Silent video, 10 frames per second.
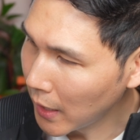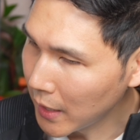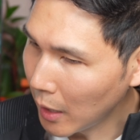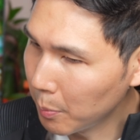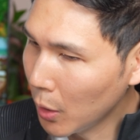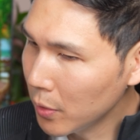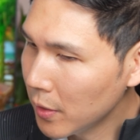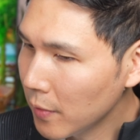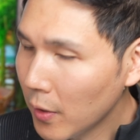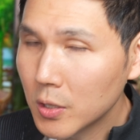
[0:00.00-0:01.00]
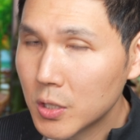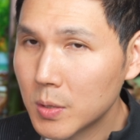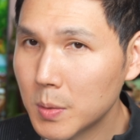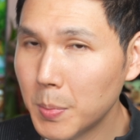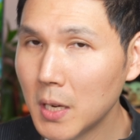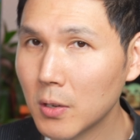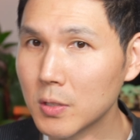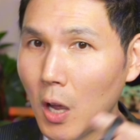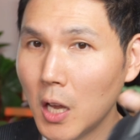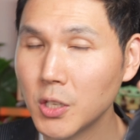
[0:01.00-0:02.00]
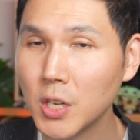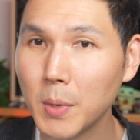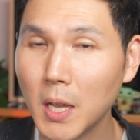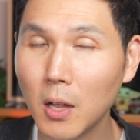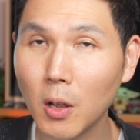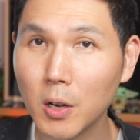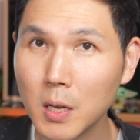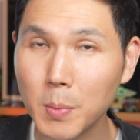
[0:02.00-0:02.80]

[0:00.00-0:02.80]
And now both of our speakers on JBL are going